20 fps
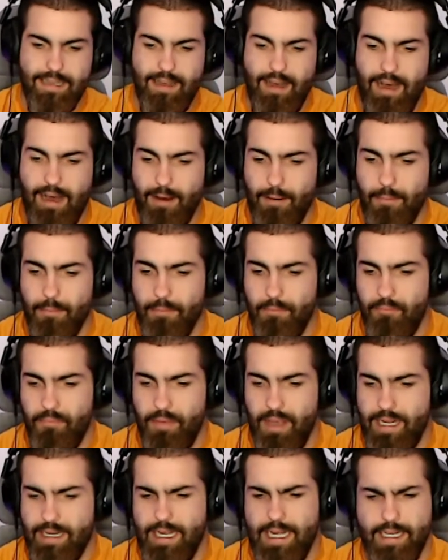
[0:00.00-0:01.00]

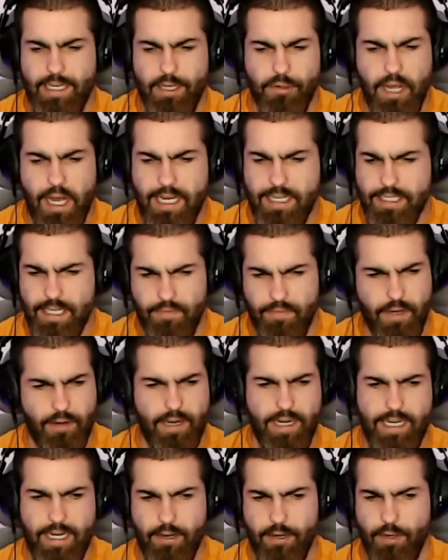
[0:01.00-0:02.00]
And you guys, if you're
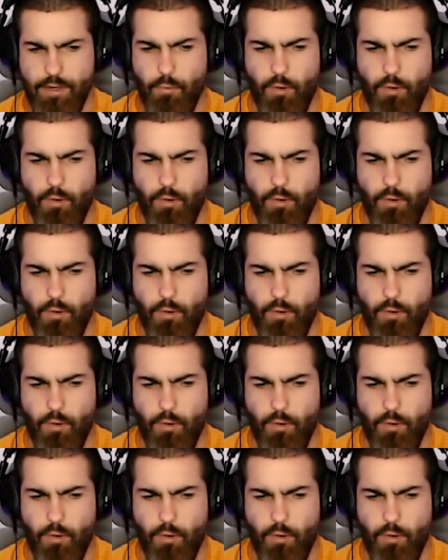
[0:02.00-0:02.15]
in here and you